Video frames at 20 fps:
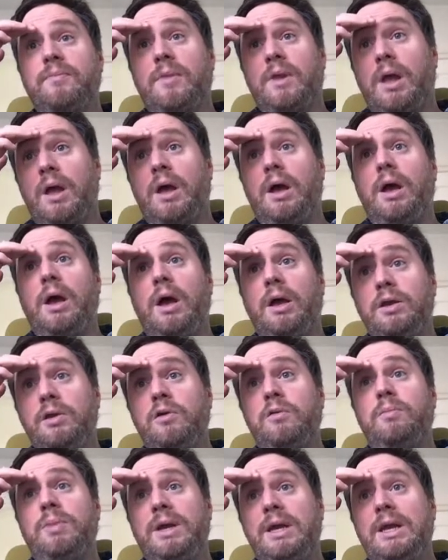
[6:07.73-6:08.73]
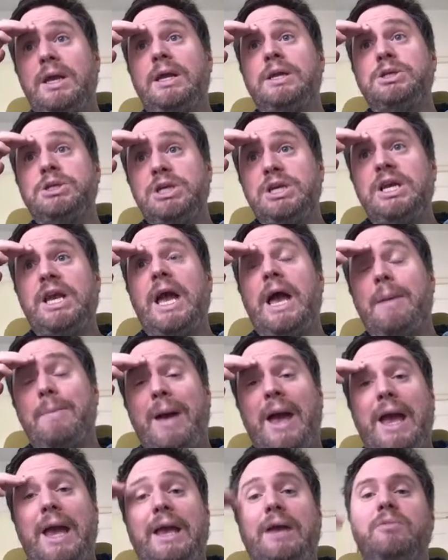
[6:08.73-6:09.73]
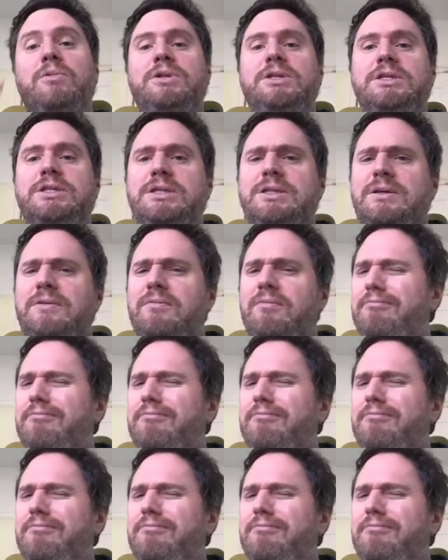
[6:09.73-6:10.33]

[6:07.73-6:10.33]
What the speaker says: UPGMA, which is